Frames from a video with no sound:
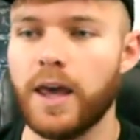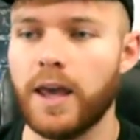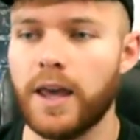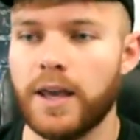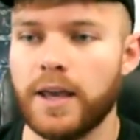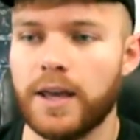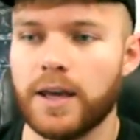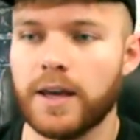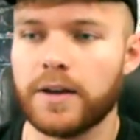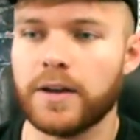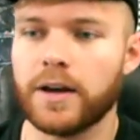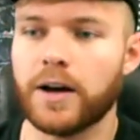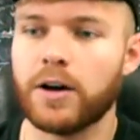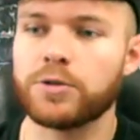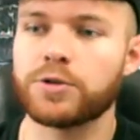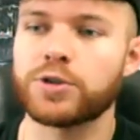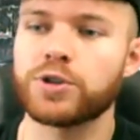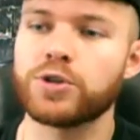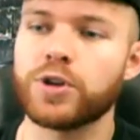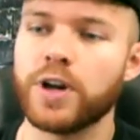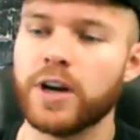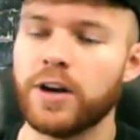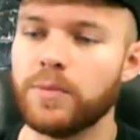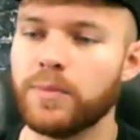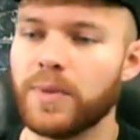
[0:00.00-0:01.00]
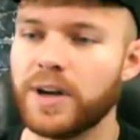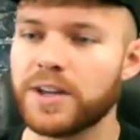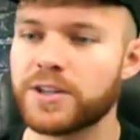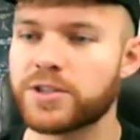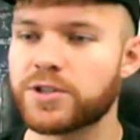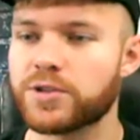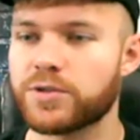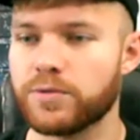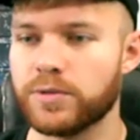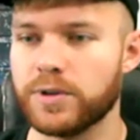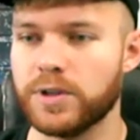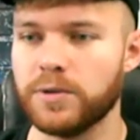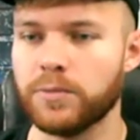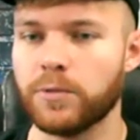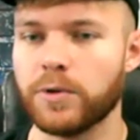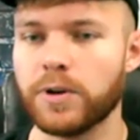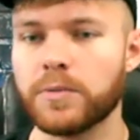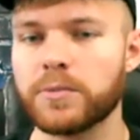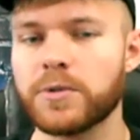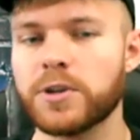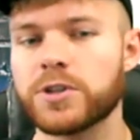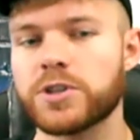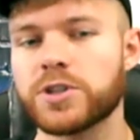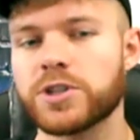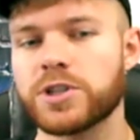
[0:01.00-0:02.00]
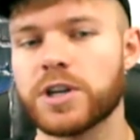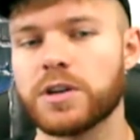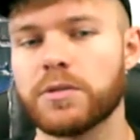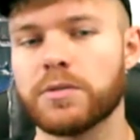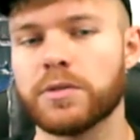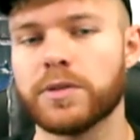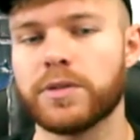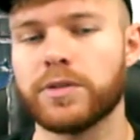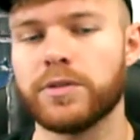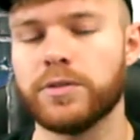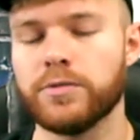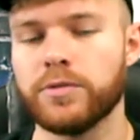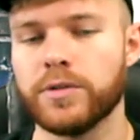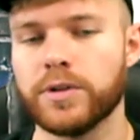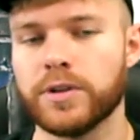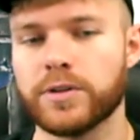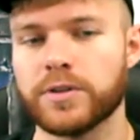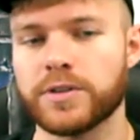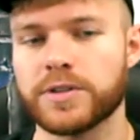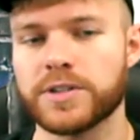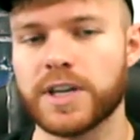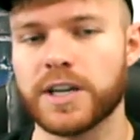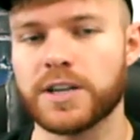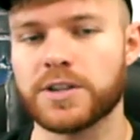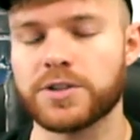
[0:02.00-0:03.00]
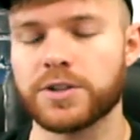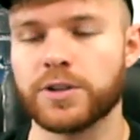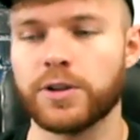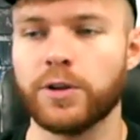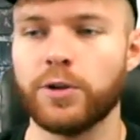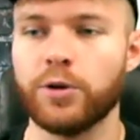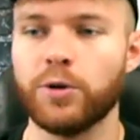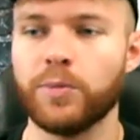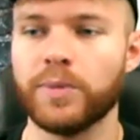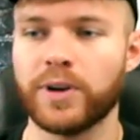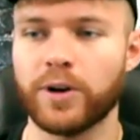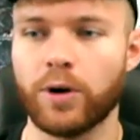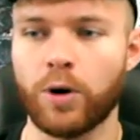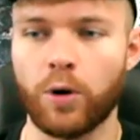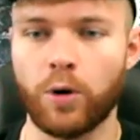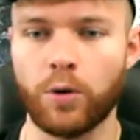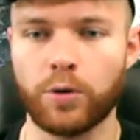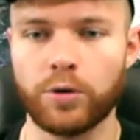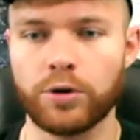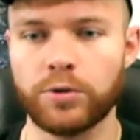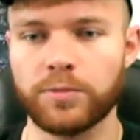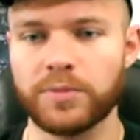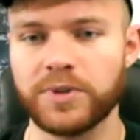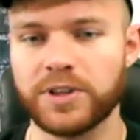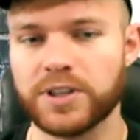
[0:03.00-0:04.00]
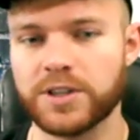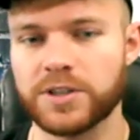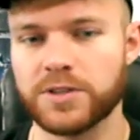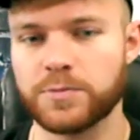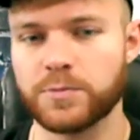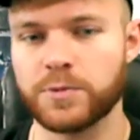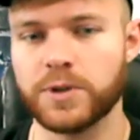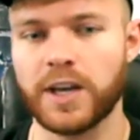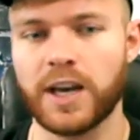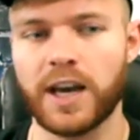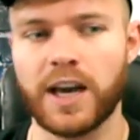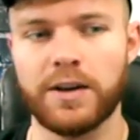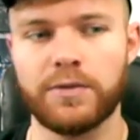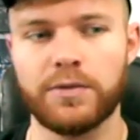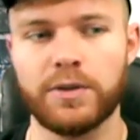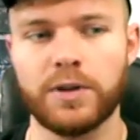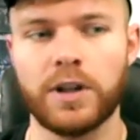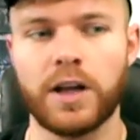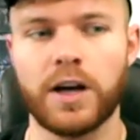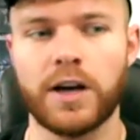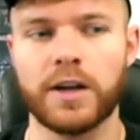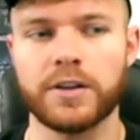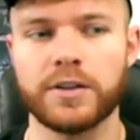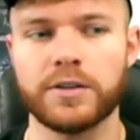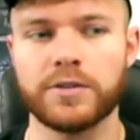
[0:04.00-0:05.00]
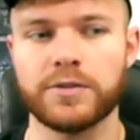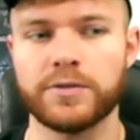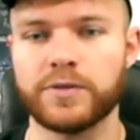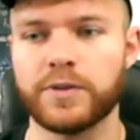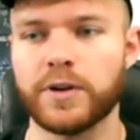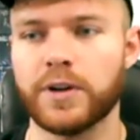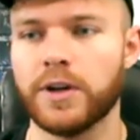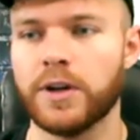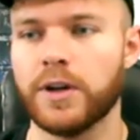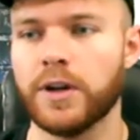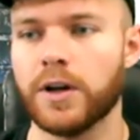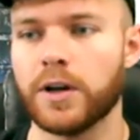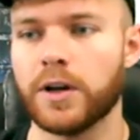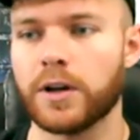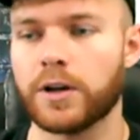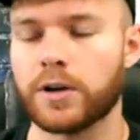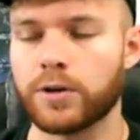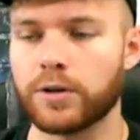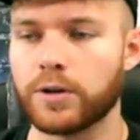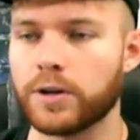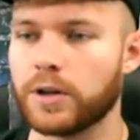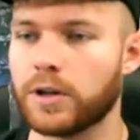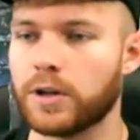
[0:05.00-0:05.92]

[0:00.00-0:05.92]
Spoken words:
And I'll share my screen. What I'm going to share with you here is actually a little bit older because we have a lot of current